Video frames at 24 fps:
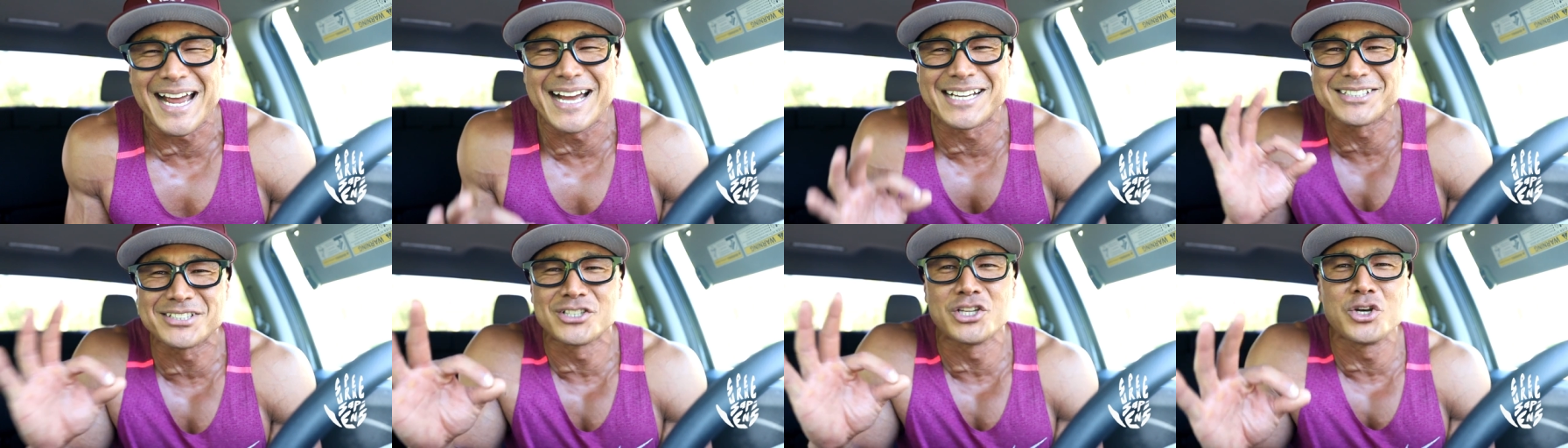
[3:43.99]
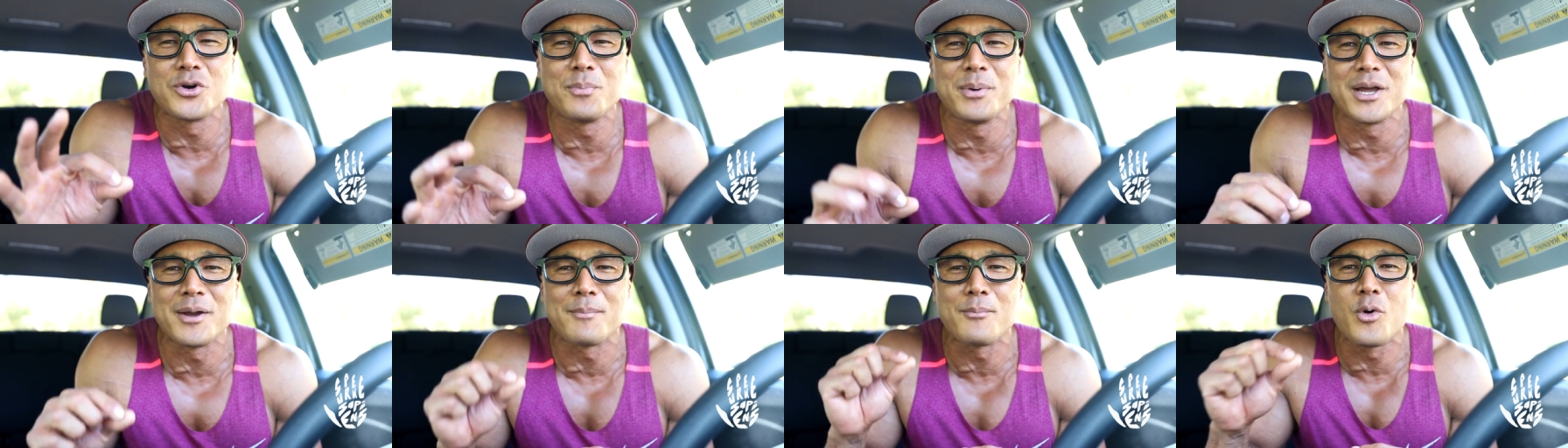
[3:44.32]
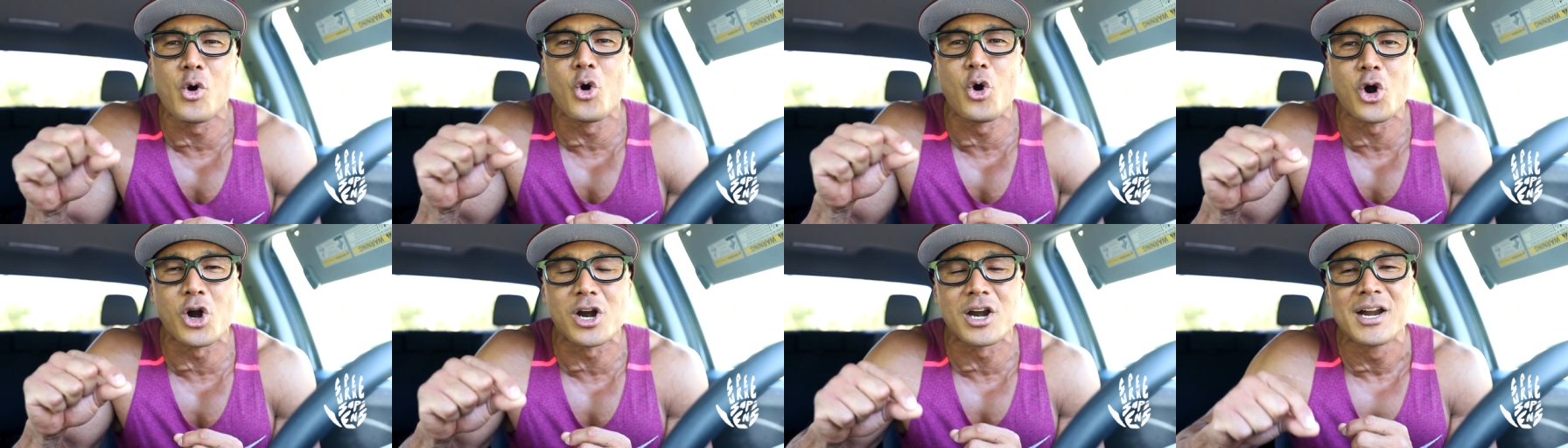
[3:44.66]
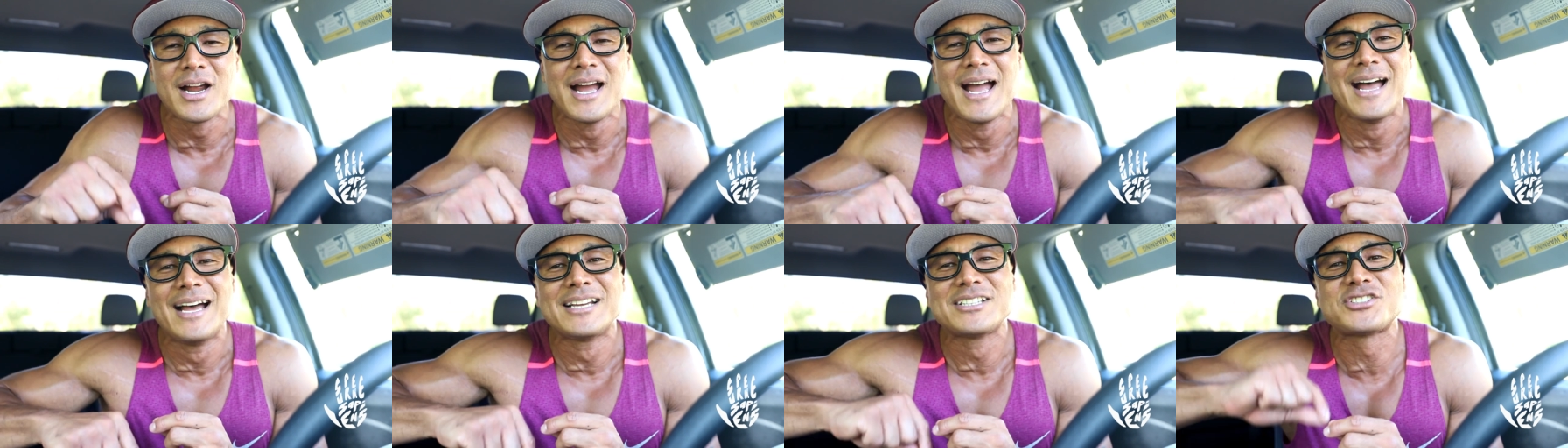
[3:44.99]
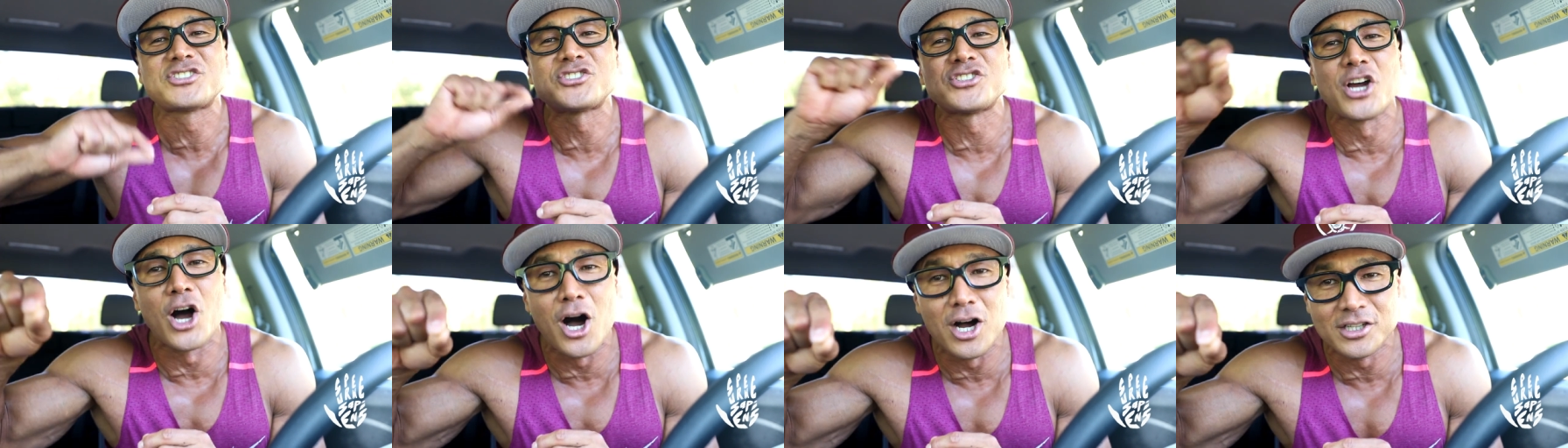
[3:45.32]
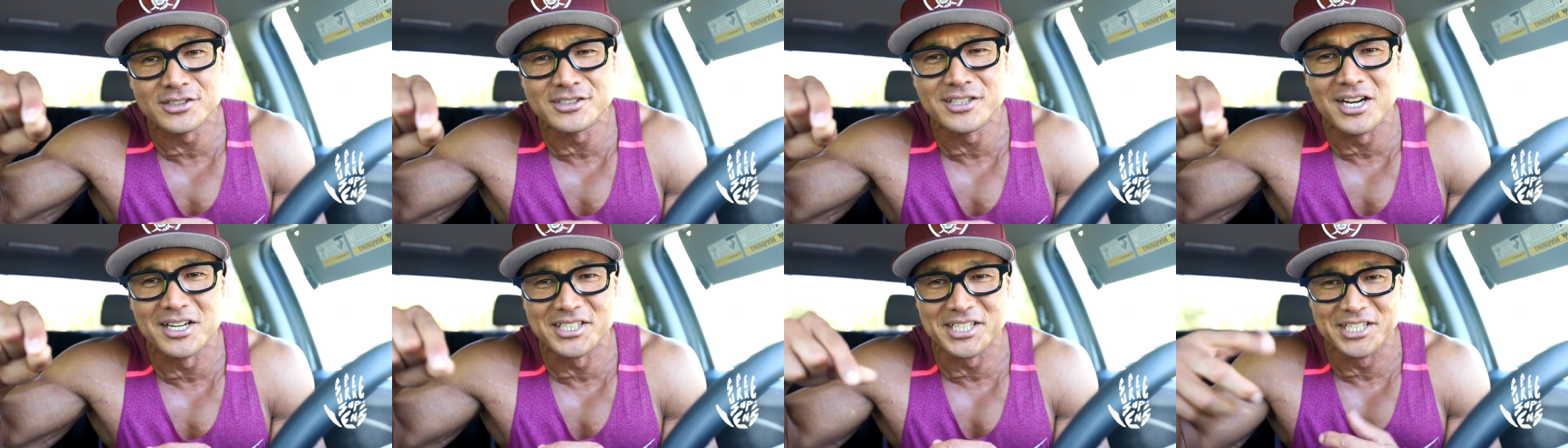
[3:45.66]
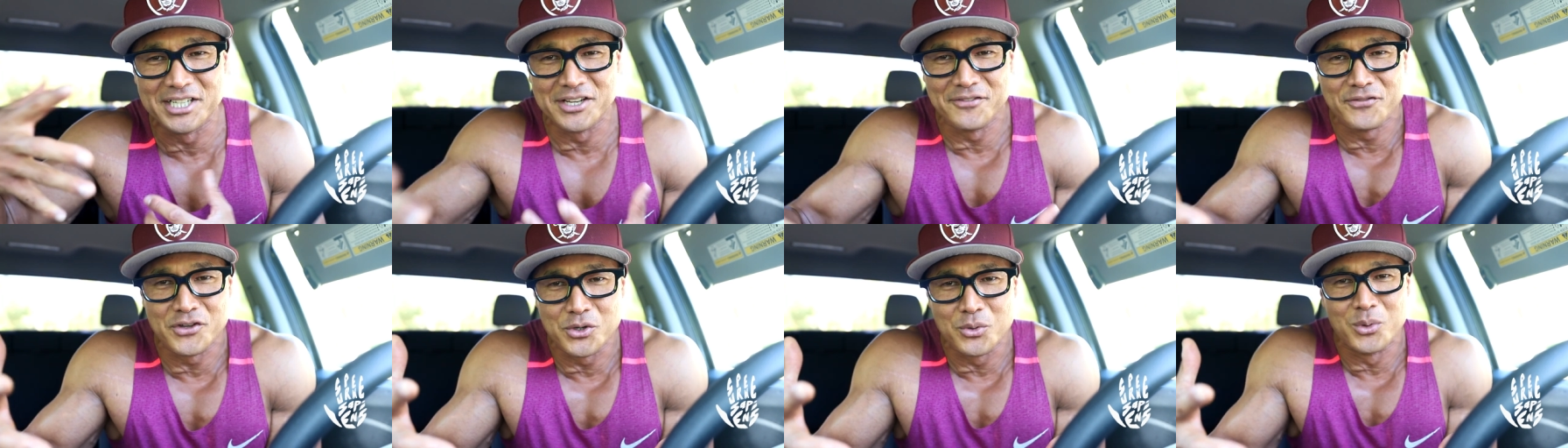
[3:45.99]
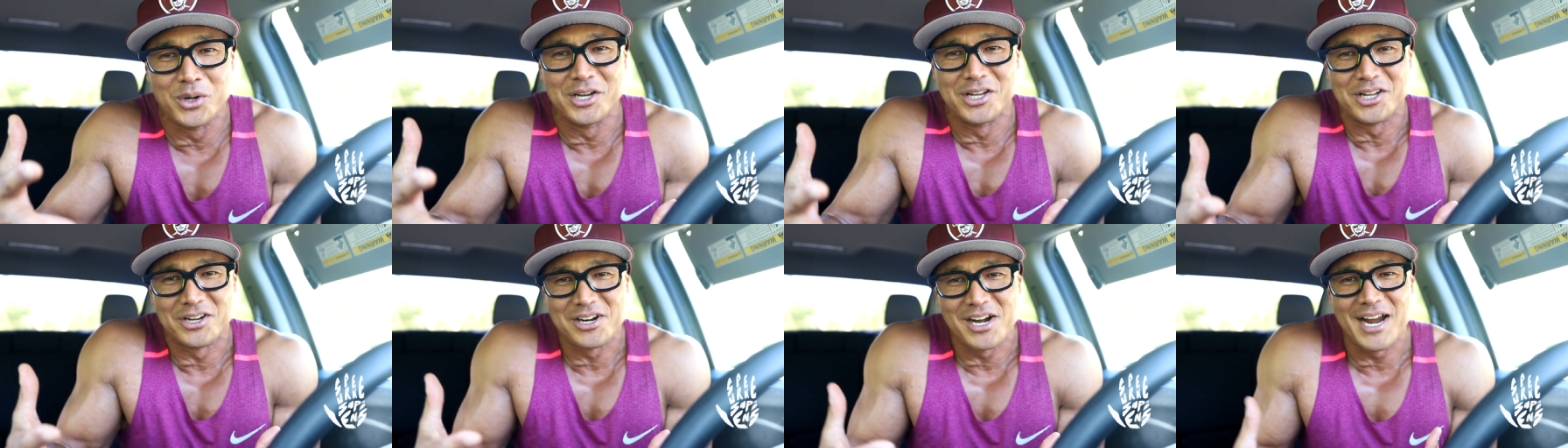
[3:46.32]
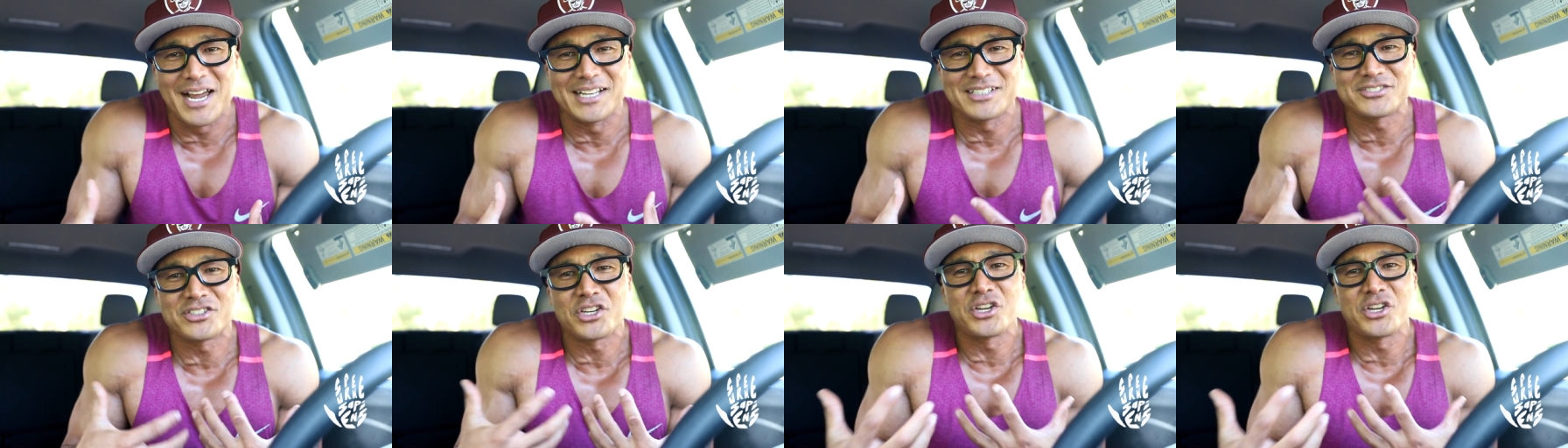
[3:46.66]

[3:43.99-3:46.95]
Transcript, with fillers: It has a little bit more sauce on it, if you will, all right?